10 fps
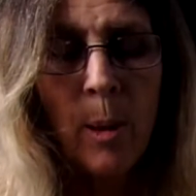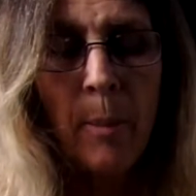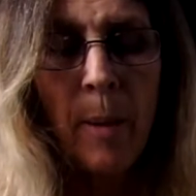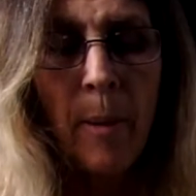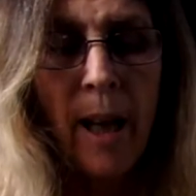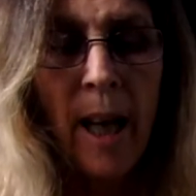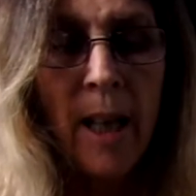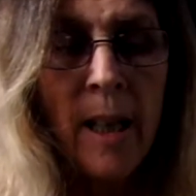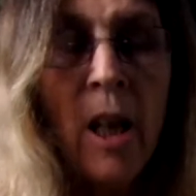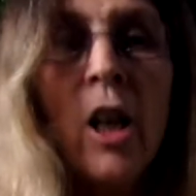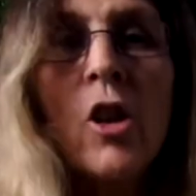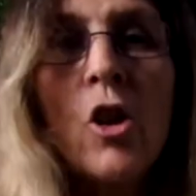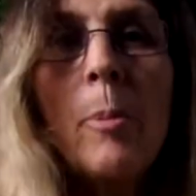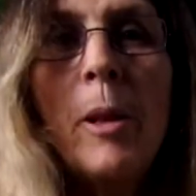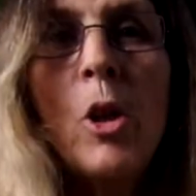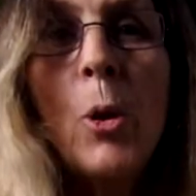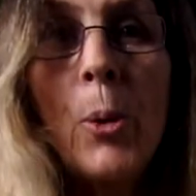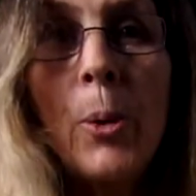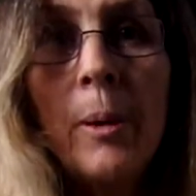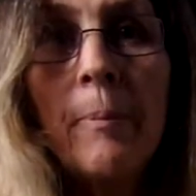what I made my head. She'll be
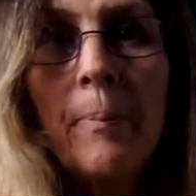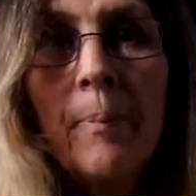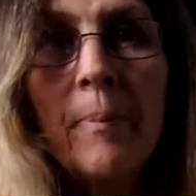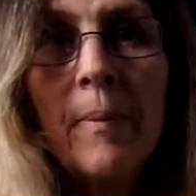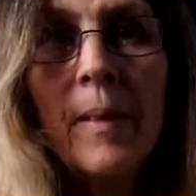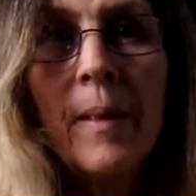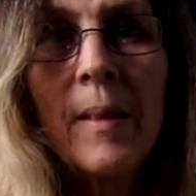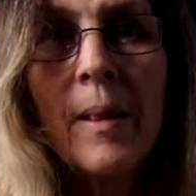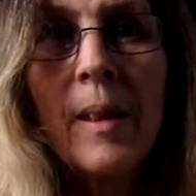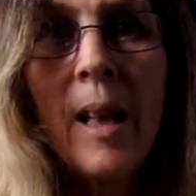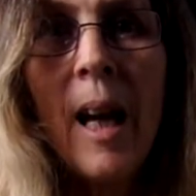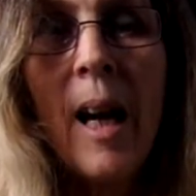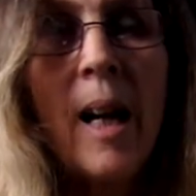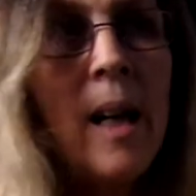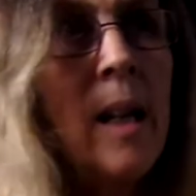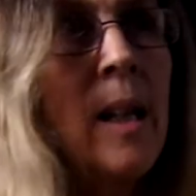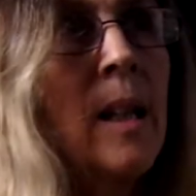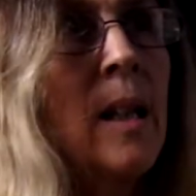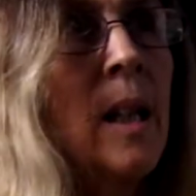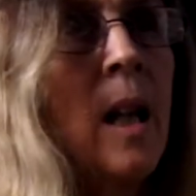2. The